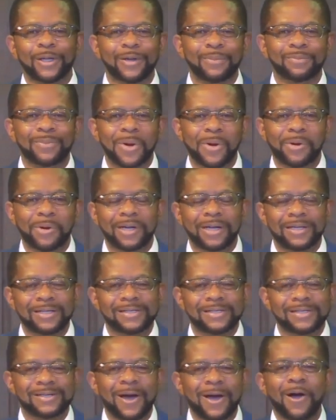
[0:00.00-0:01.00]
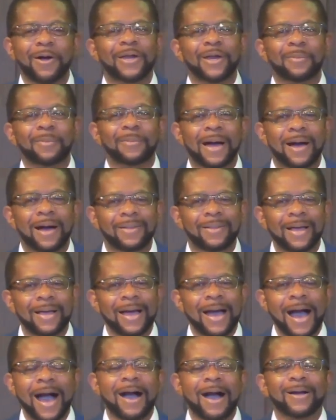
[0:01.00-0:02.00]
mornings talking about
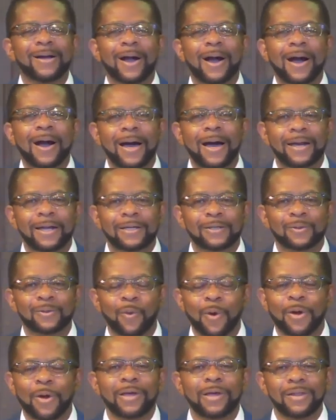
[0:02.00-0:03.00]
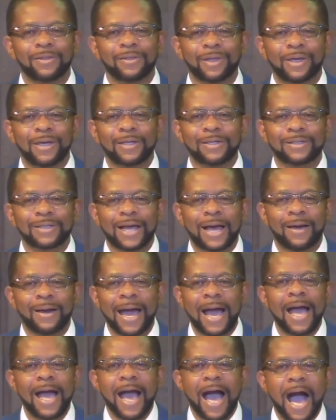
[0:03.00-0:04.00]
how God is working things out.
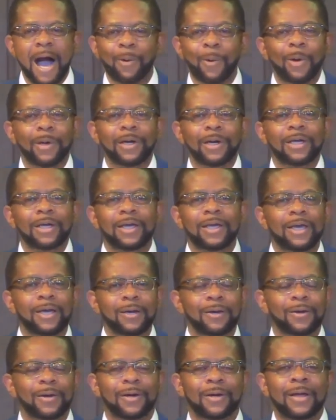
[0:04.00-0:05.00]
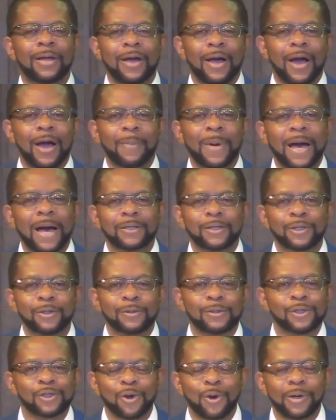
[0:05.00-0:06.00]
I want to hear about you
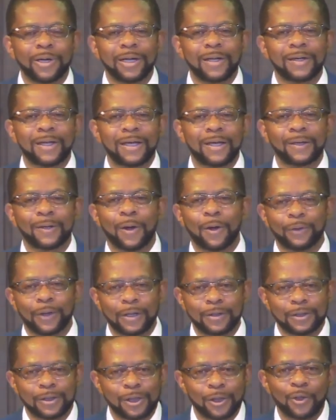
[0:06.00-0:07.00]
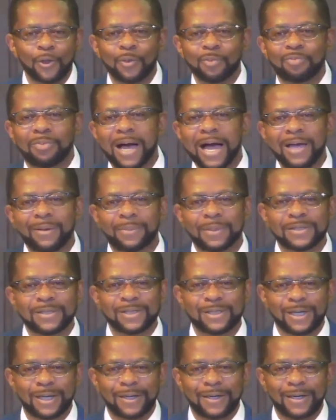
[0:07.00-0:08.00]
joining in on the Zoom Bible
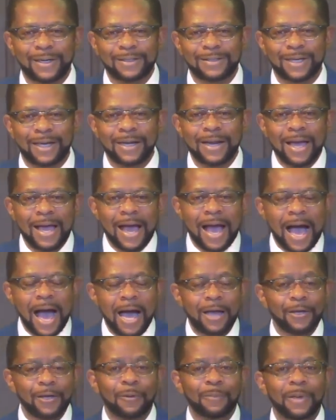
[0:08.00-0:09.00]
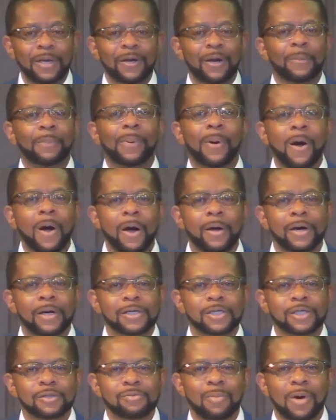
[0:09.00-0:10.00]
studies and how you're being a part
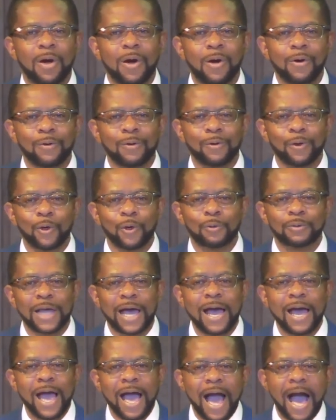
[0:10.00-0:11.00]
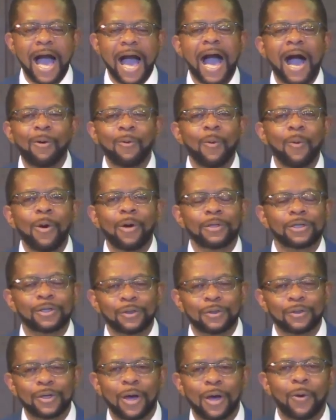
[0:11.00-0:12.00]
of small groups. I want
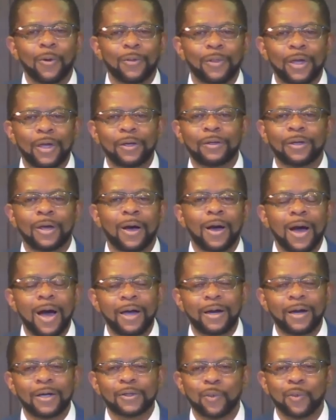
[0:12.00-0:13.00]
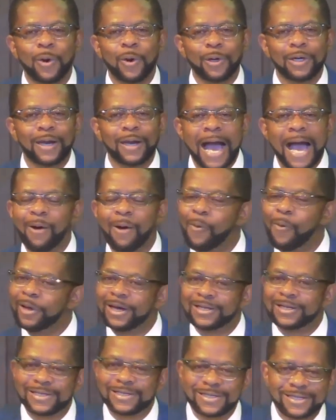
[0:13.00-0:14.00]
to know that God is working. I want
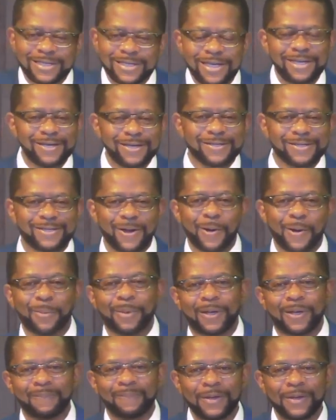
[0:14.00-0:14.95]
to see a sermon